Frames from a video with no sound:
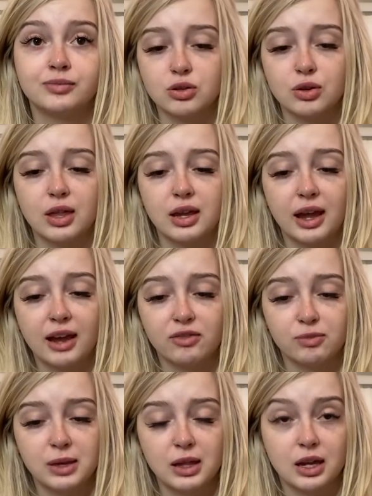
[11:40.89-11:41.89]
So they gave
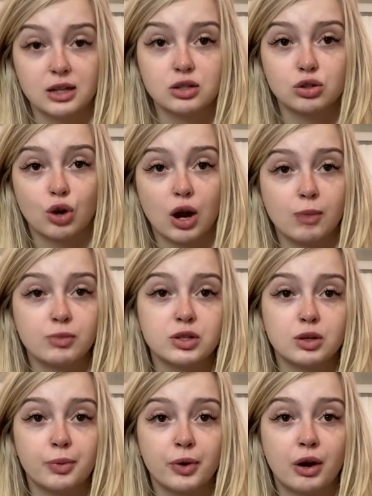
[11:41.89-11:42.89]
me like scrubs
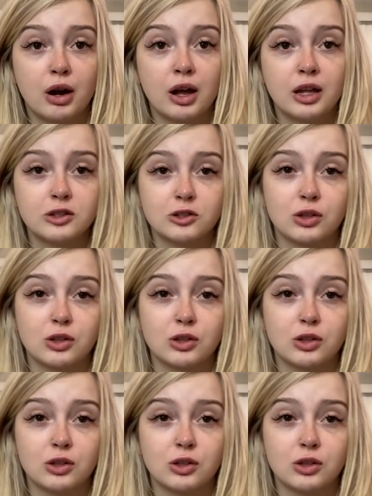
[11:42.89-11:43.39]
to put on.